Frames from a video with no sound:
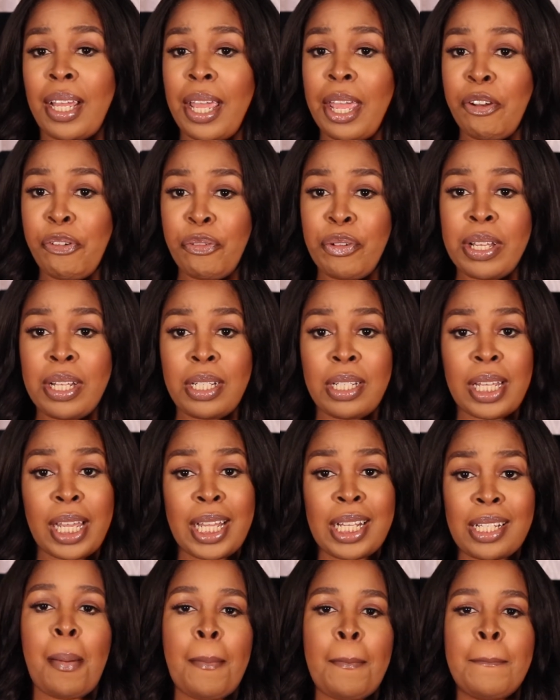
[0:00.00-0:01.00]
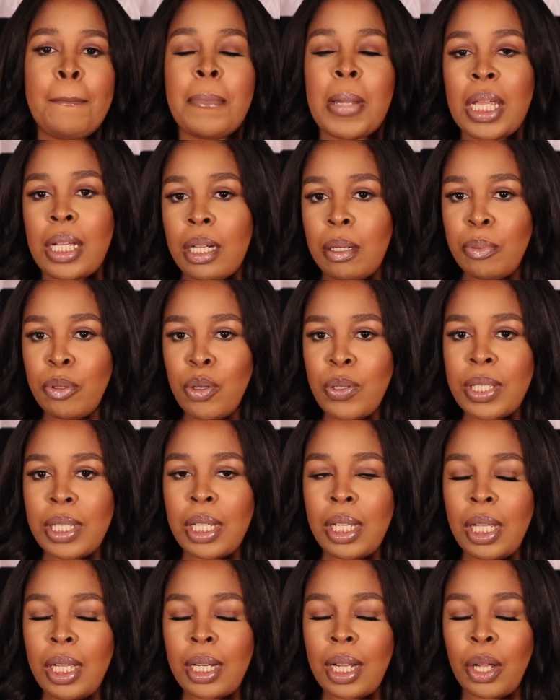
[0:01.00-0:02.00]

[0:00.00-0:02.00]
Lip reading: everyday makeup routine.